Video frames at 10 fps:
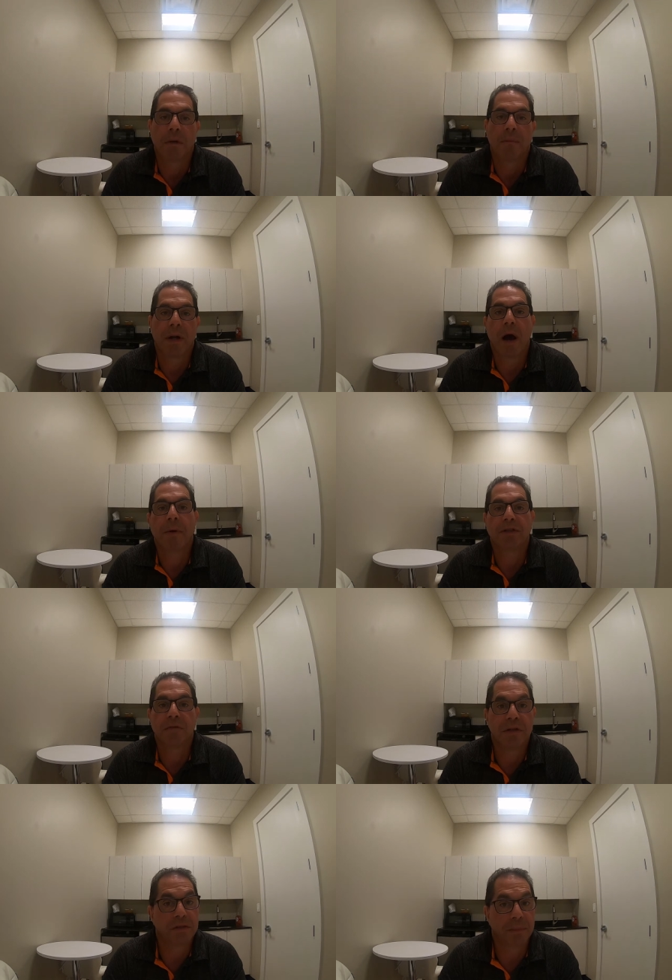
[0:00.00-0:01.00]
but how much
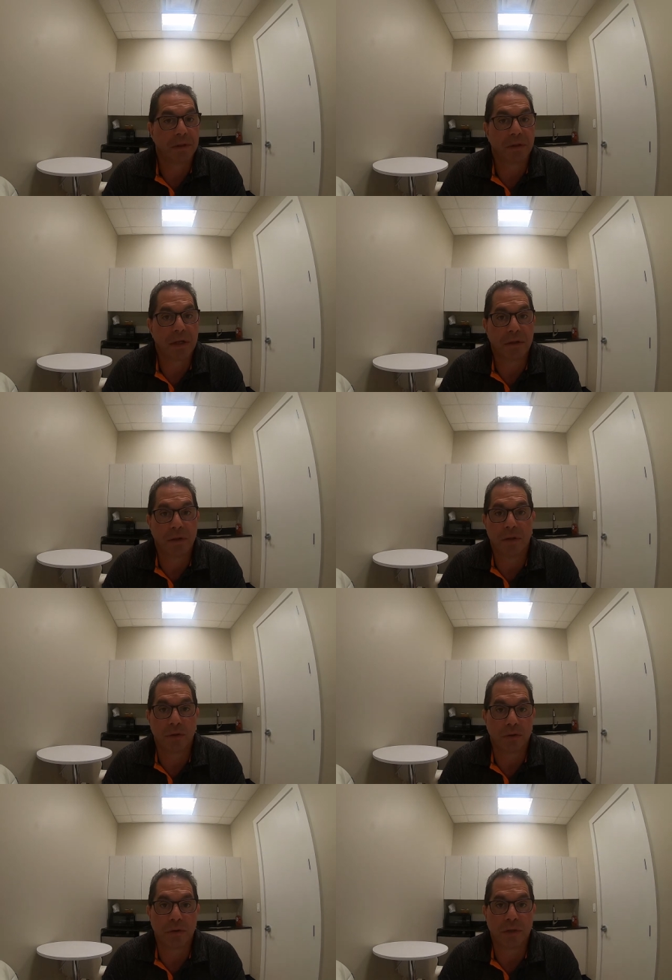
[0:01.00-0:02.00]
invisibility do you
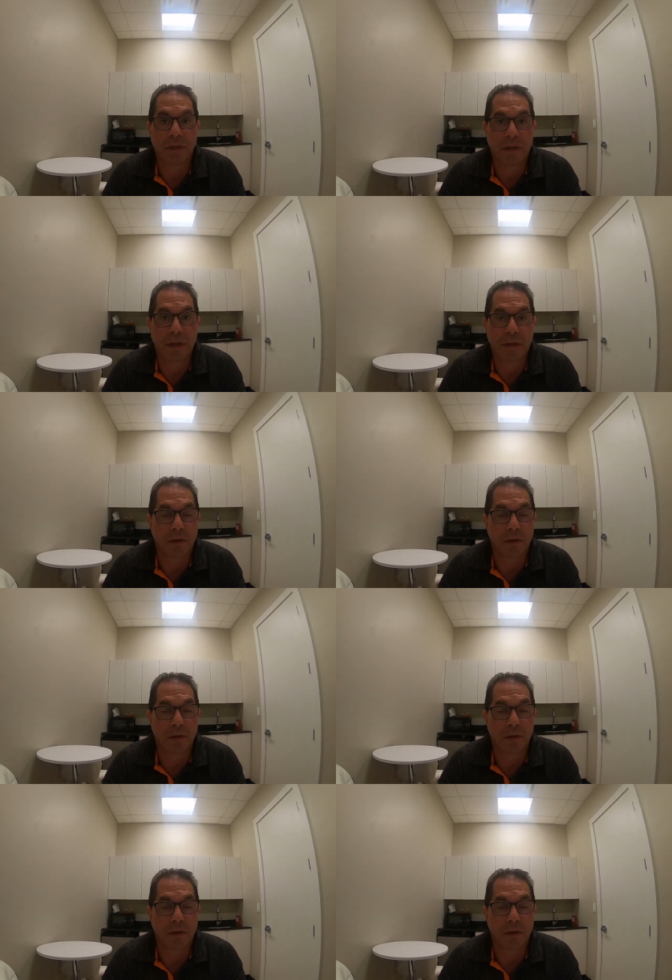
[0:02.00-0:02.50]
truly need?